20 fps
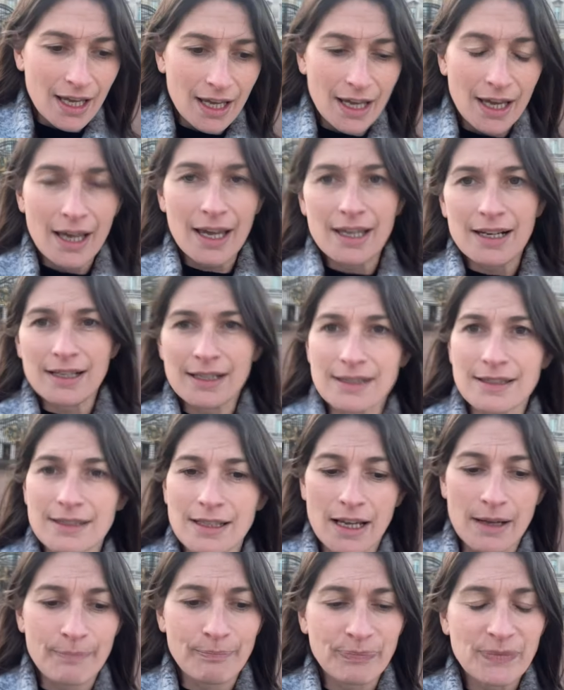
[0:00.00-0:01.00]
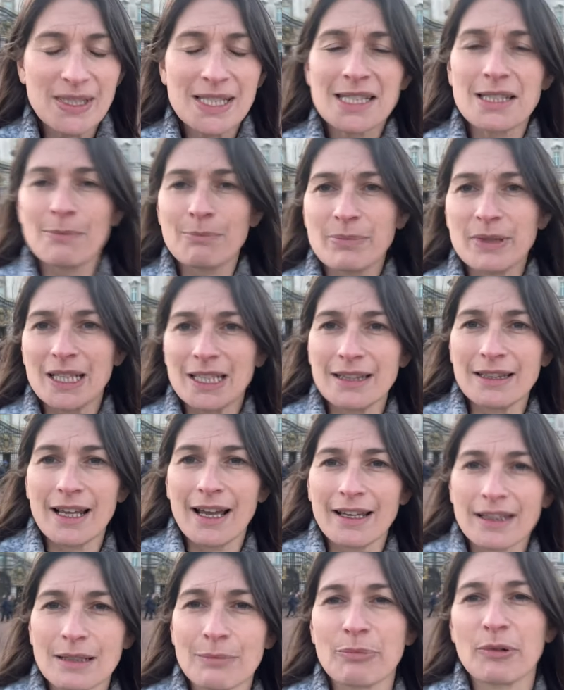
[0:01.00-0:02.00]
and it's um, something
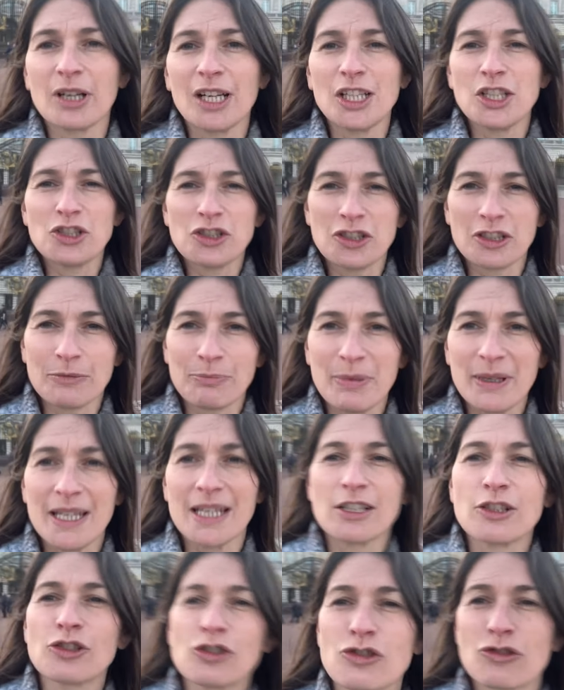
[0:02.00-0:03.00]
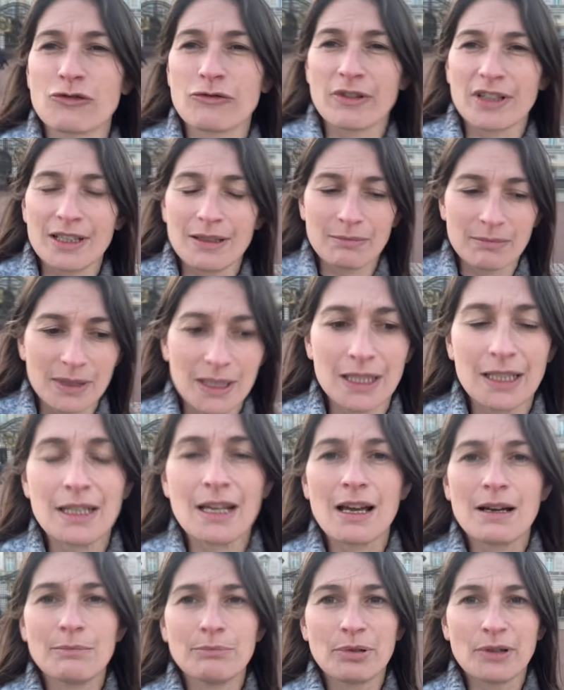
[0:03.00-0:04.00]
that the British should be extremely
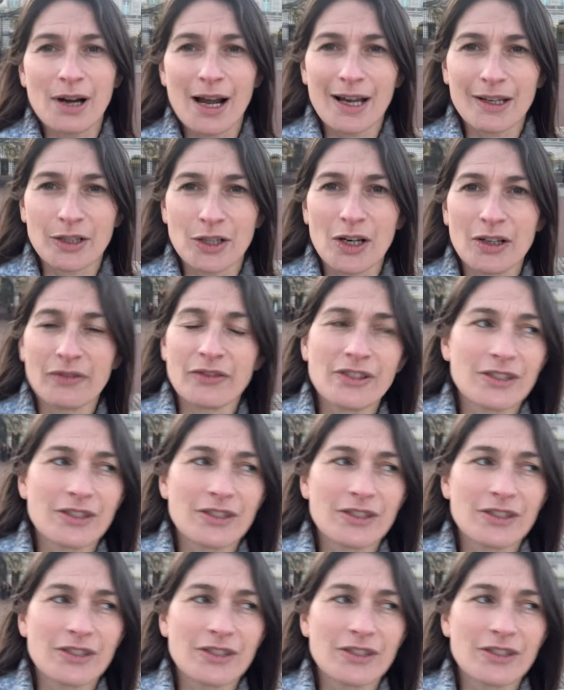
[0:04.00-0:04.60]
proud of.